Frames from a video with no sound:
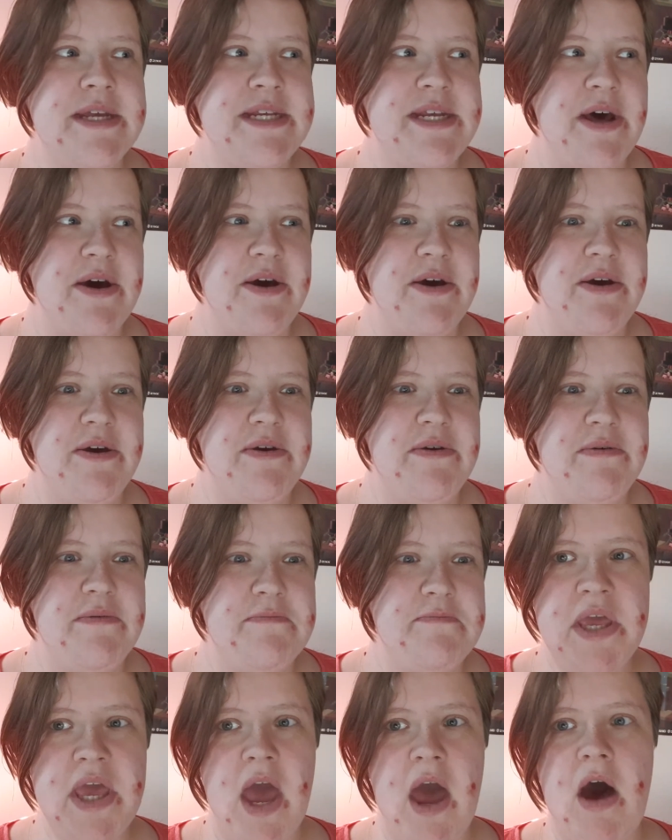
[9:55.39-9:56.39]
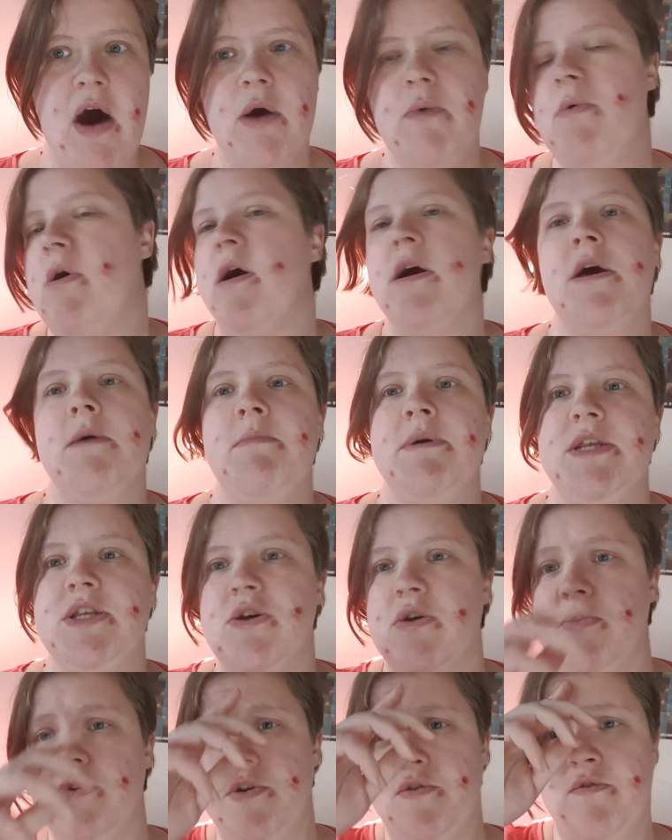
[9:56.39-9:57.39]
So yeah, I work at
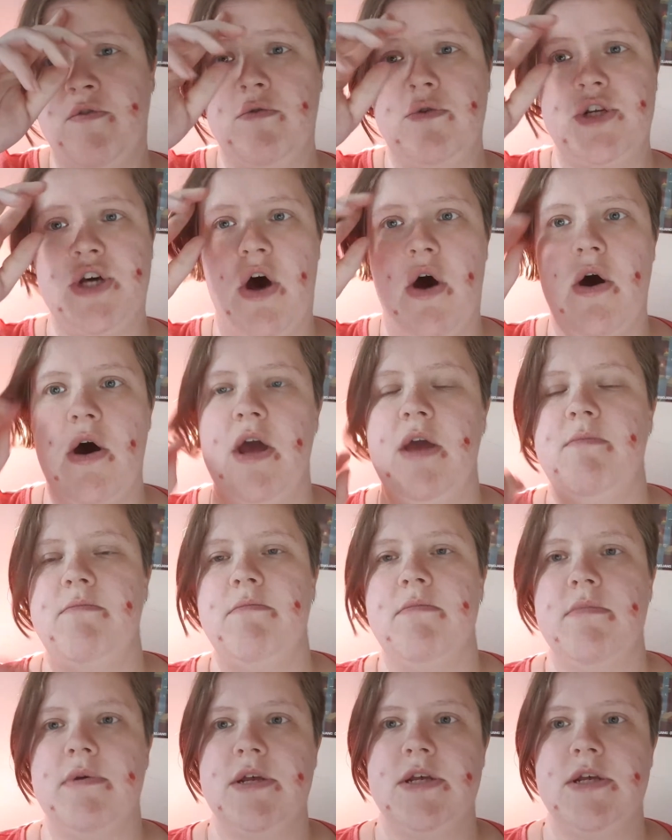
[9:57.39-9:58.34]
McDonald's full time.